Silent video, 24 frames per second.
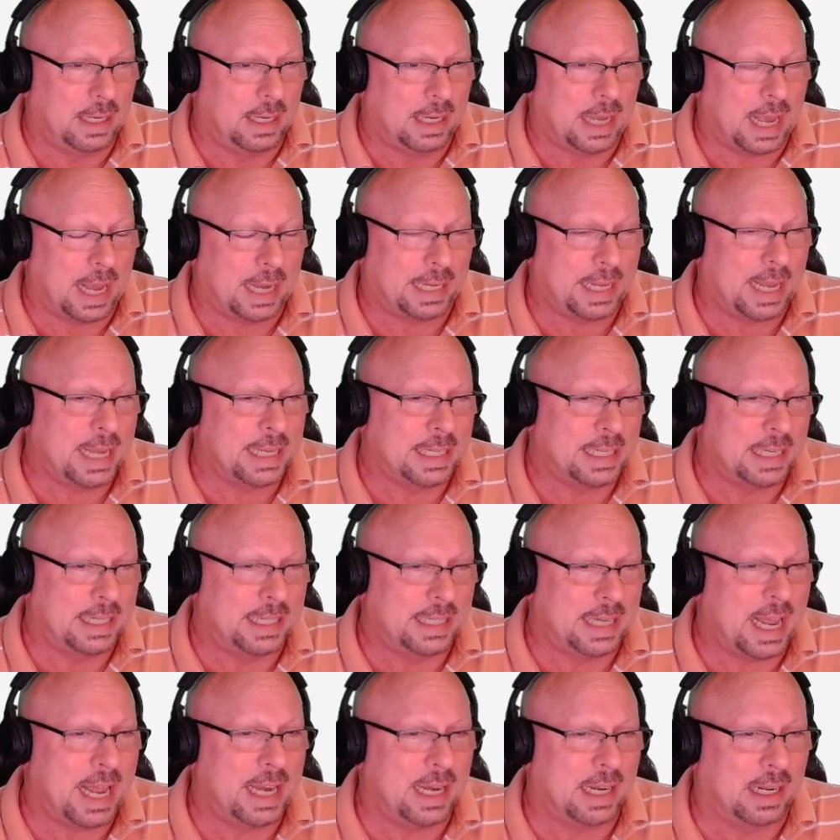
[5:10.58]
I guess it's
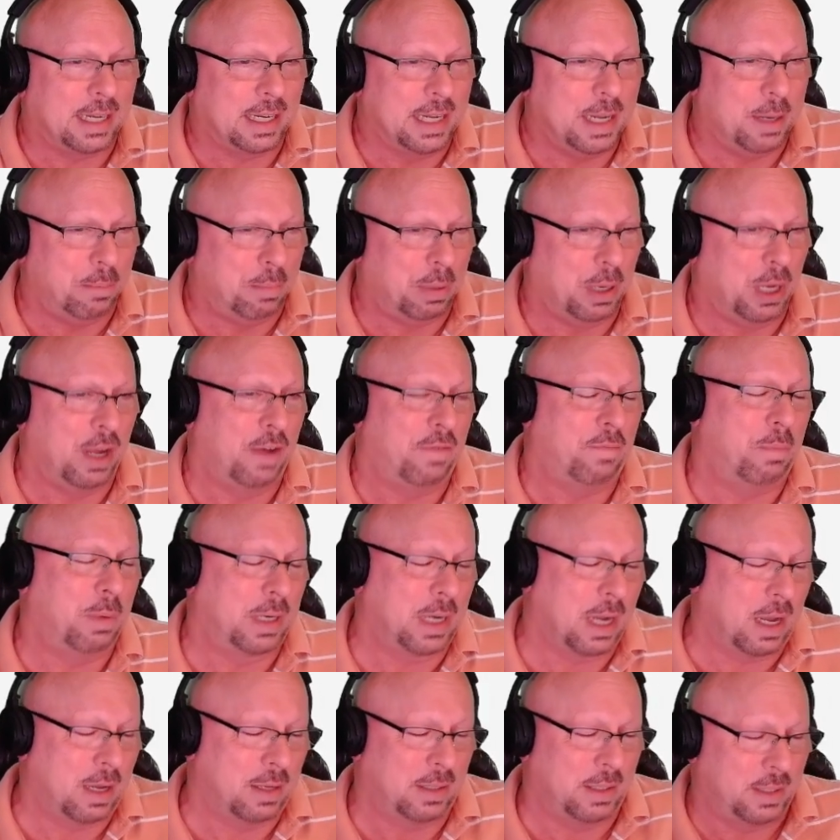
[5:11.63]
technically a buff
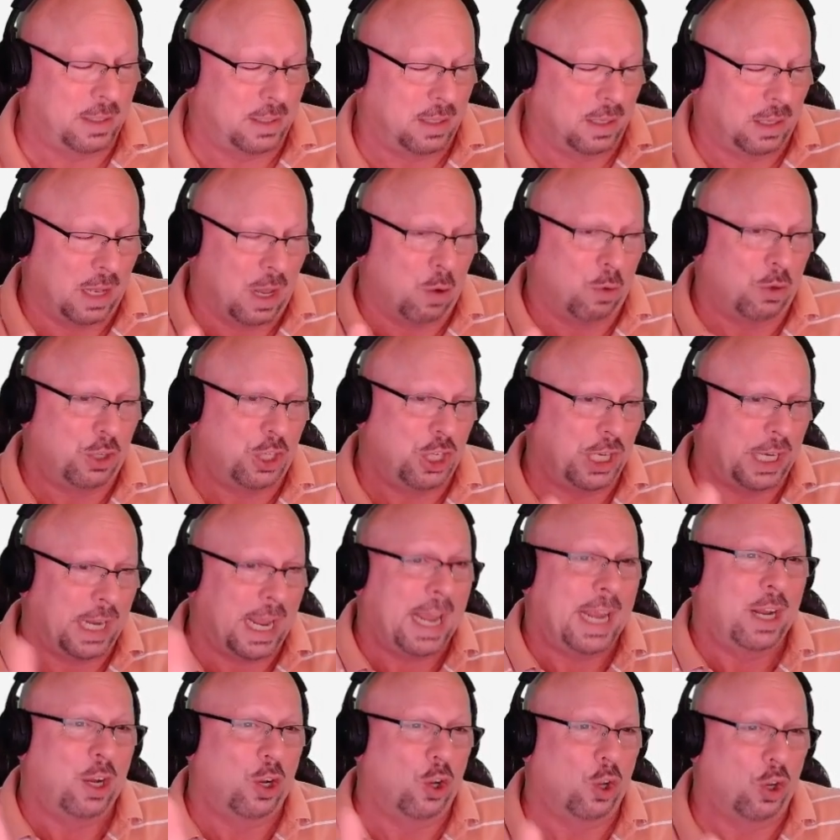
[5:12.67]
because it's the launching
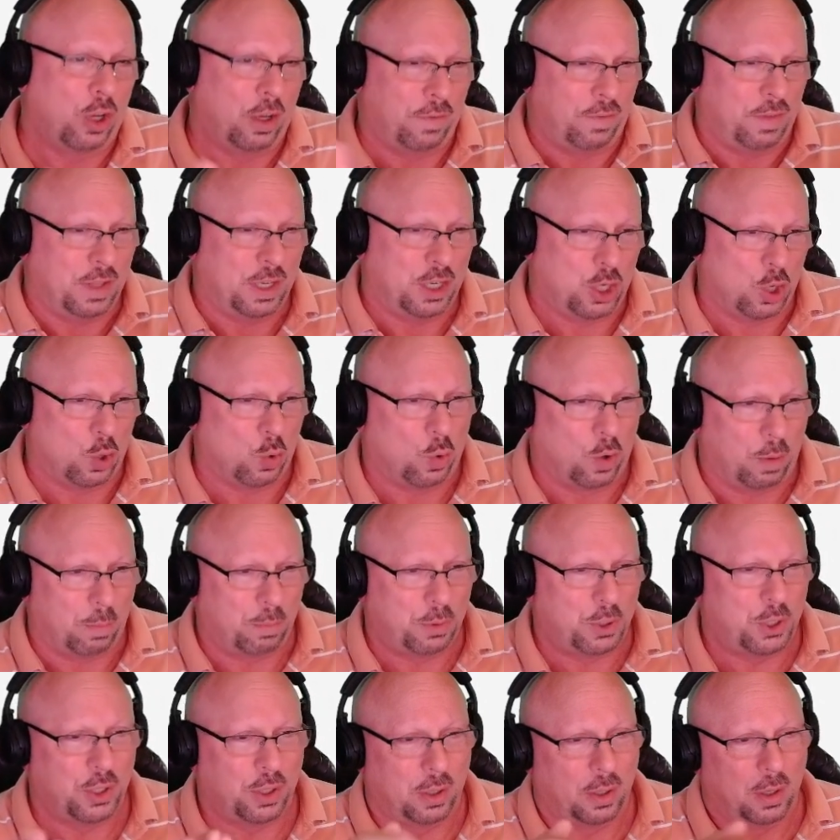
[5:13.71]
angle of the
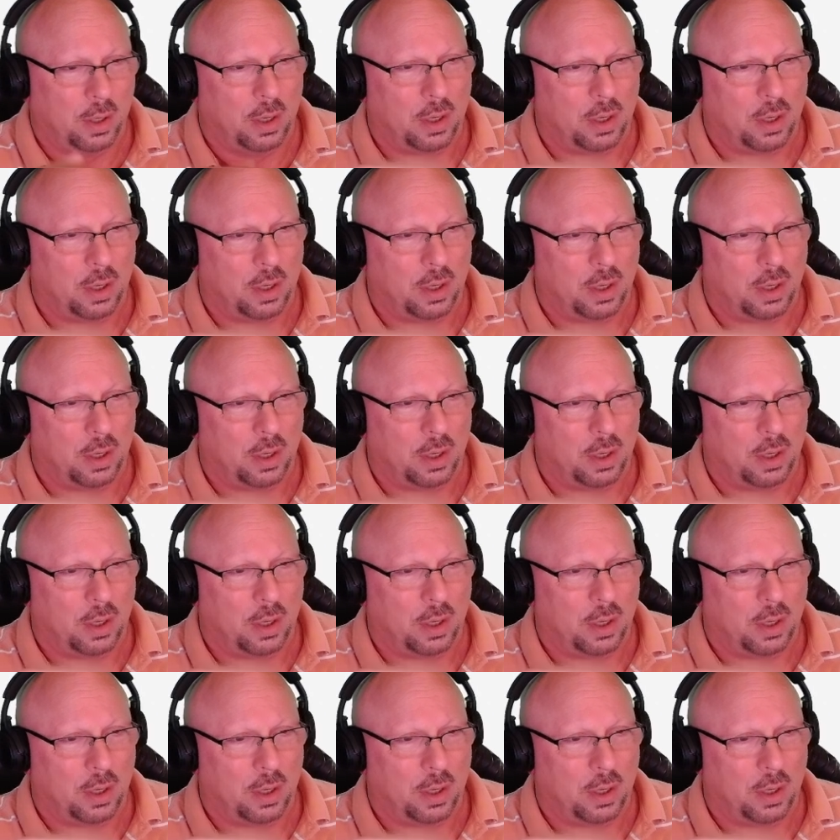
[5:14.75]
torps.